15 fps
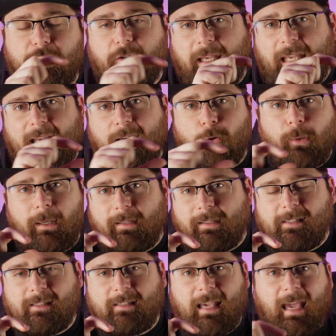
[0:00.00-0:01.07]
so you can't quickly
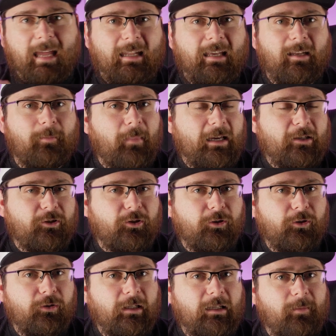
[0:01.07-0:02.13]
scan it and make sure
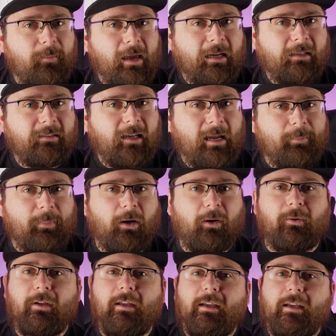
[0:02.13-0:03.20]
you didn't make a
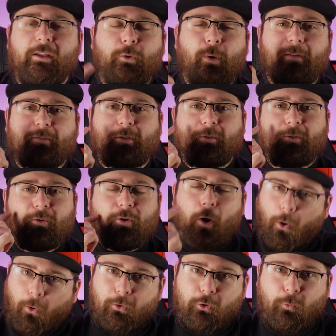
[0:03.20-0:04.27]
typo. You have to
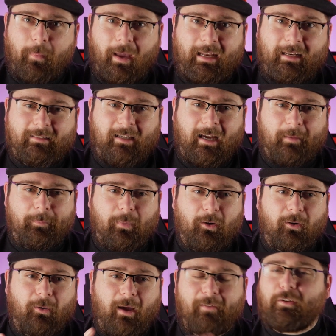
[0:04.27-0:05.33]
know you made a
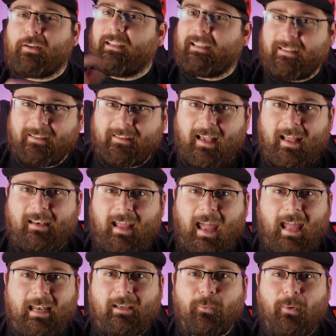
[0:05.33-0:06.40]
typo, have click send
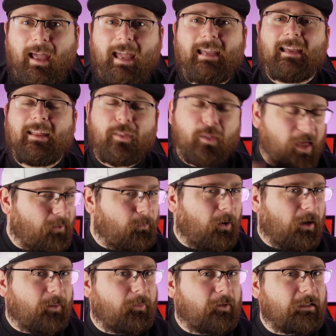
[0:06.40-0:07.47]
anyway, and then
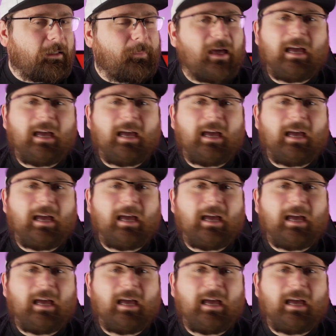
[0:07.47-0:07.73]
want to bring it